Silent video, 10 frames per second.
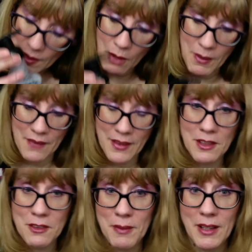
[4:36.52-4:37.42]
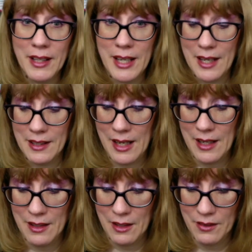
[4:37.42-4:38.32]
Oh, wow, that does smell like cotton
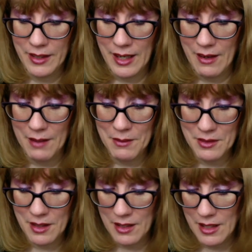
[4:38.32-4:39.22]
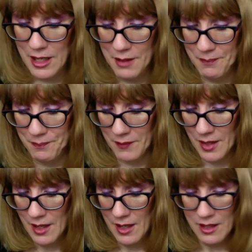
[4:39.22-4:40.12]
candy. Holy cow. I'm just going to,
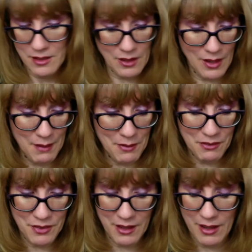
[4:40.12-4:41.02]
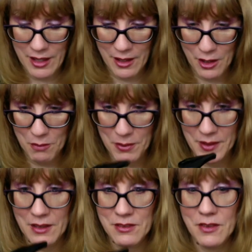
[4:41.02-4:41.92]
so I'm going to figure out how to open
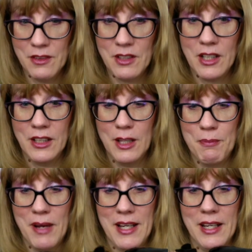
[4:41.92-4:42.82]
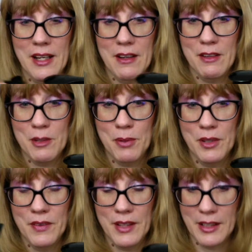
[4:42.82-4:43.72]
these. So there's a clip on here. You
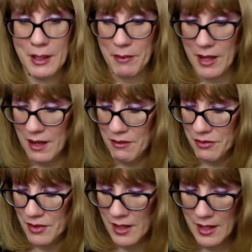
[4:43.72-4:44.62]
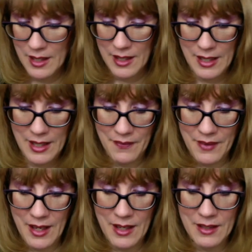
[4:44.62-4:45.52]
pull the clip off, and
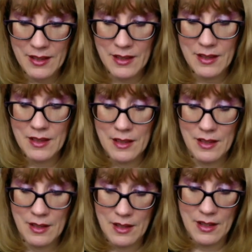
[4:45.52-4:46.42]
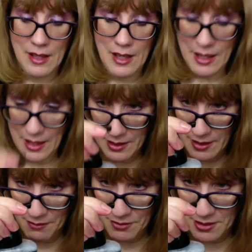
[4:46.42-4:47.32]
then you
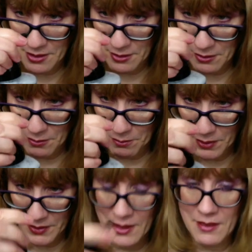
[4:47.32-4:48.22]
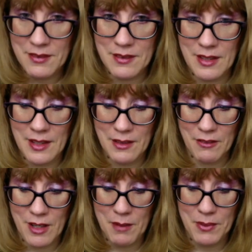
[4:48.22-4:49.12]
have to put this in the
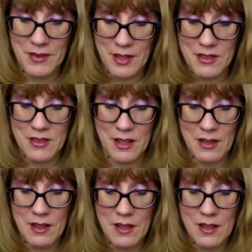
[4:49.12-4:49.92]
right position.